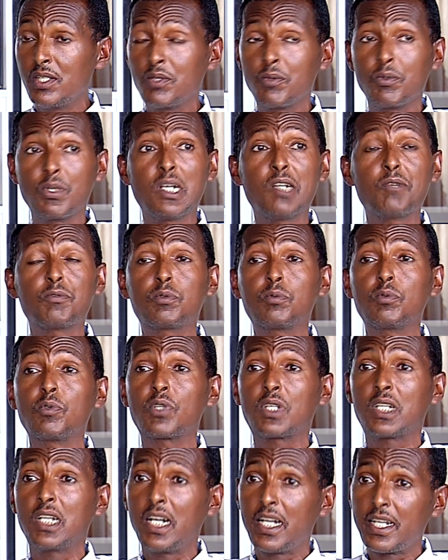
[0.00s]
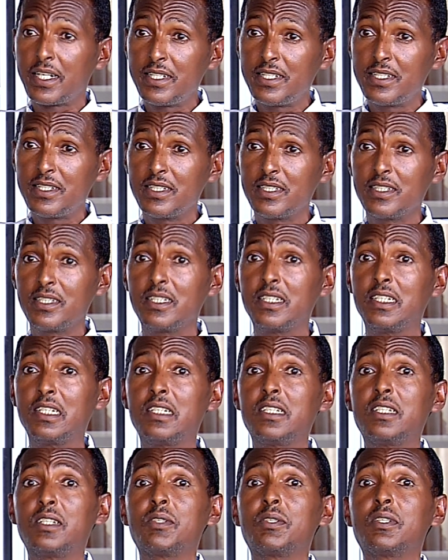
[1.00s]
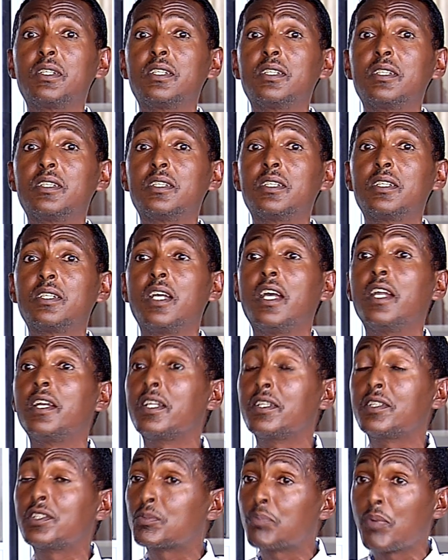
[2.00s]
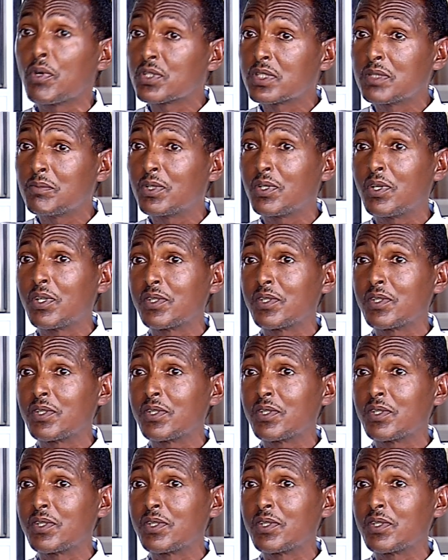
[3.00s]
We have to work hard, and it's possible